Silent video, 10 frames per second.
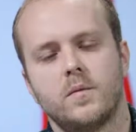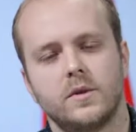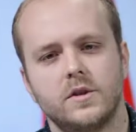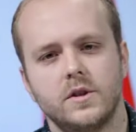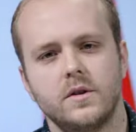
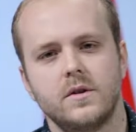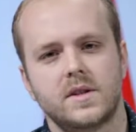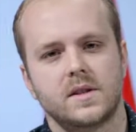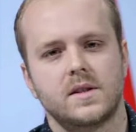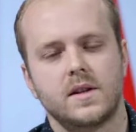produce
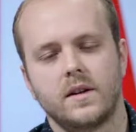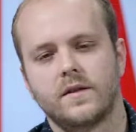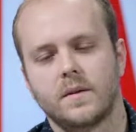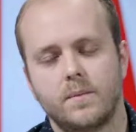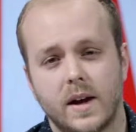is a set
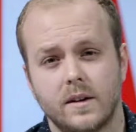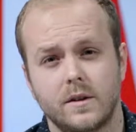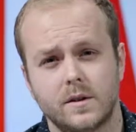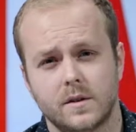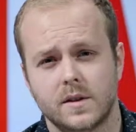of
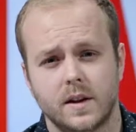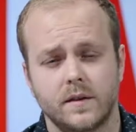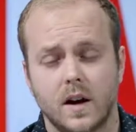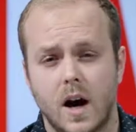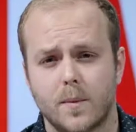competitors or a set
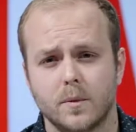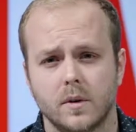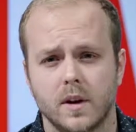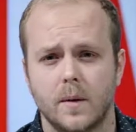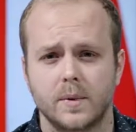of
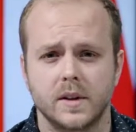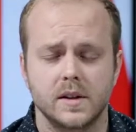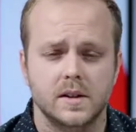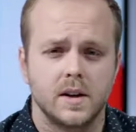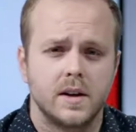comparable
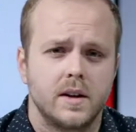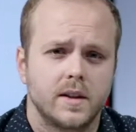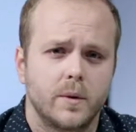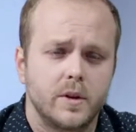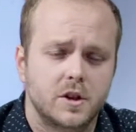companies
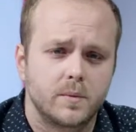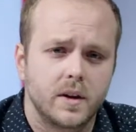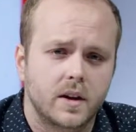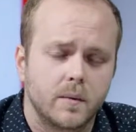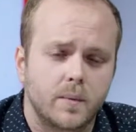that we should
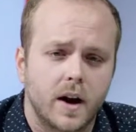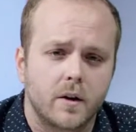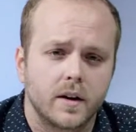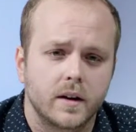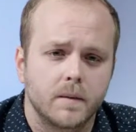be
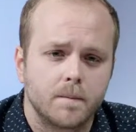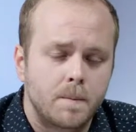comparing,